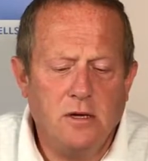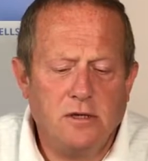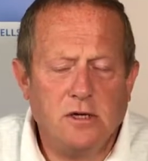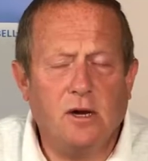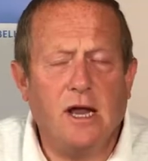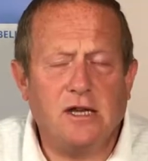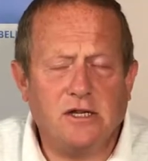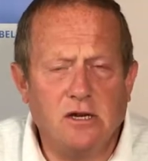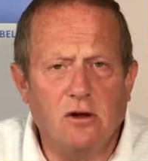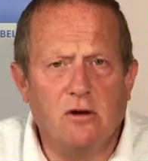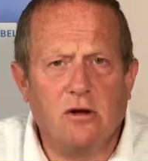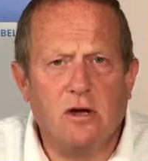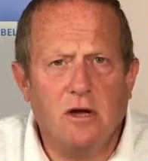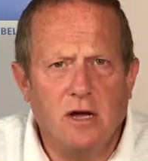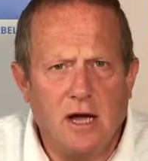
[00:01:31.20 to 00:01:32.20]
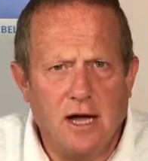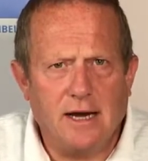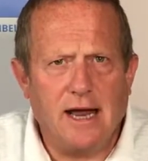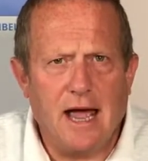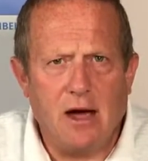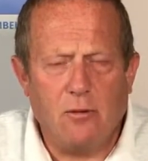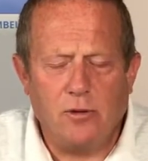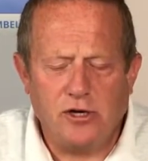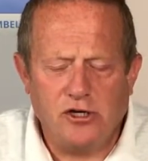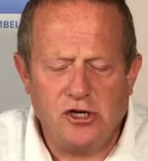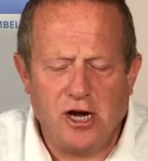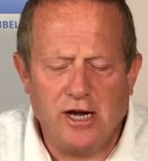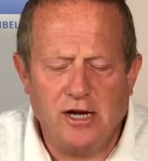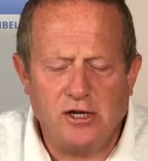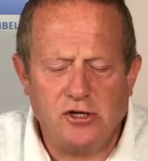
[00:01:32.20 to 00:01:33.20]
So let's look at how we
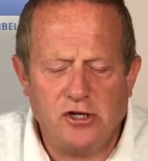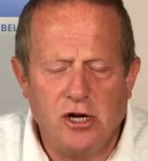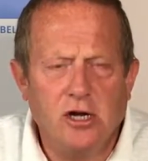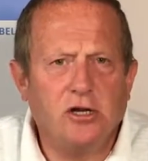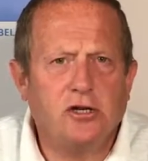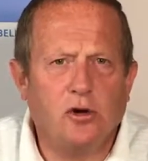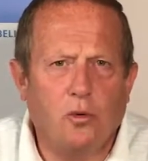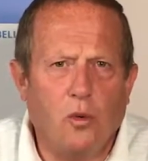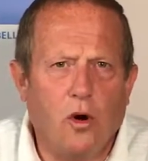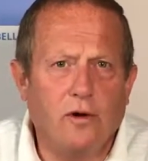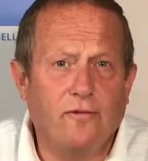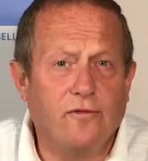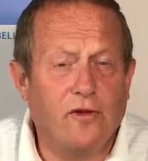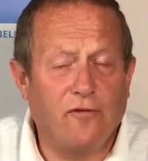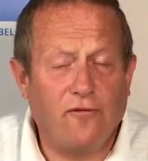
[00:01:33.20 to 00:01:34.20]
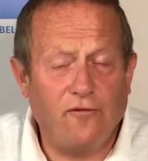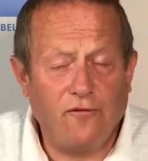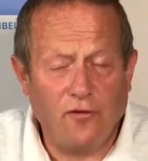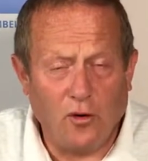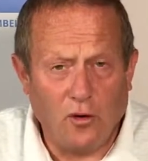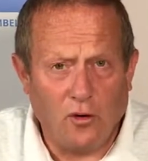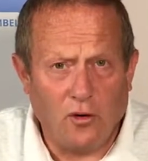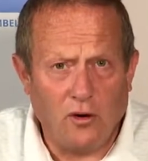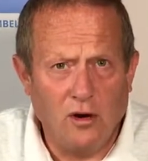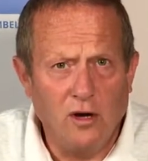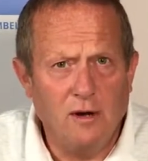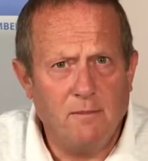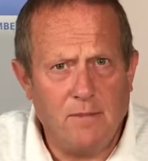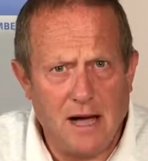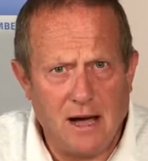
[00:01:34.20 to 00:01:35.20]
change to one of the 4
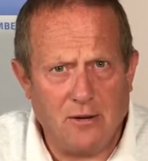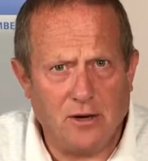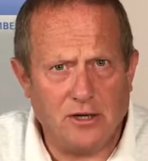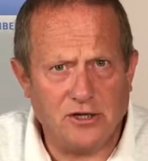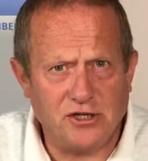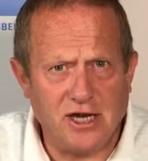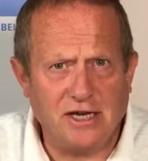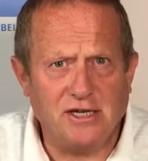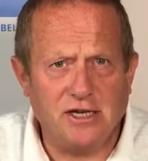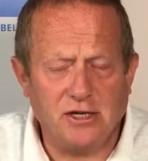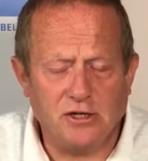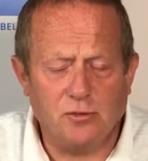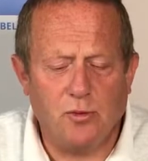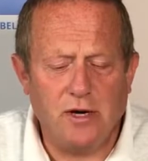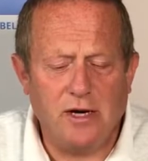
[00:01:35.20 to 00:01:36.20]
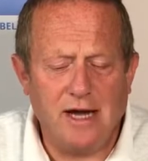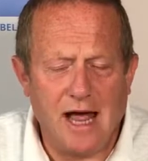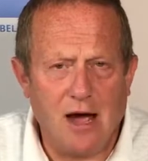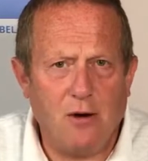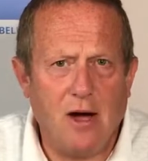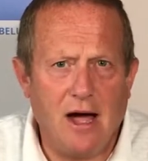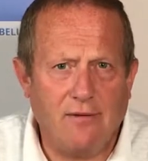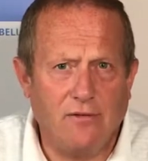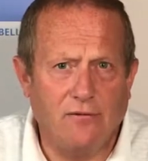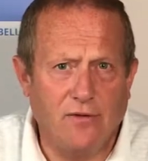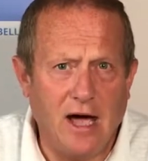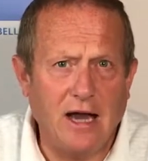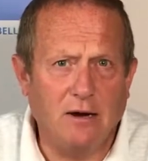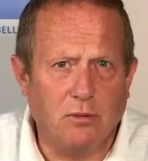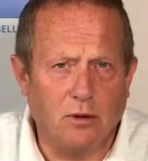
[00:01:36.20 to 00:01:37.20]
power settings we now have
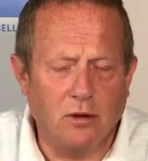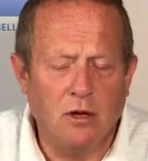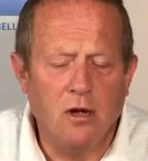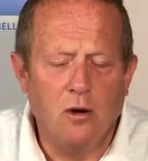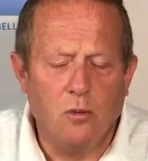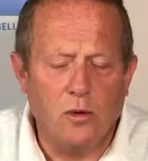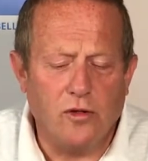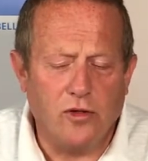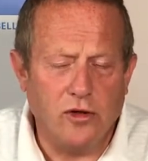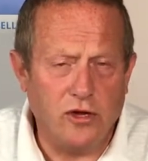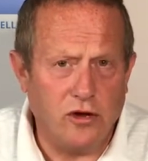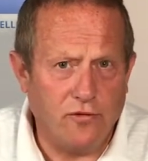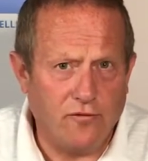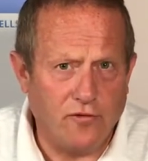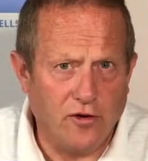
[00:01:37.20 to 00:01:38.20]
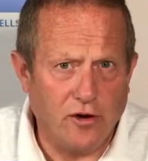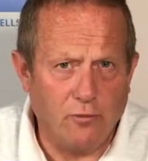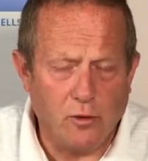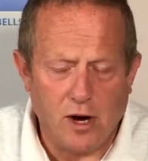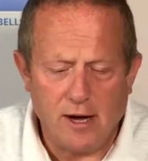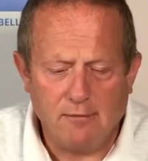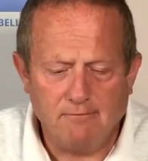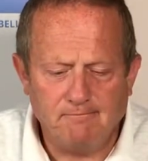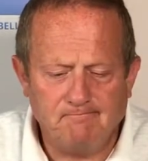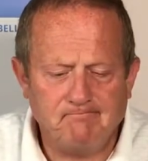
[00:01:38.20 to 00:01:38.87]
available with the new firmware.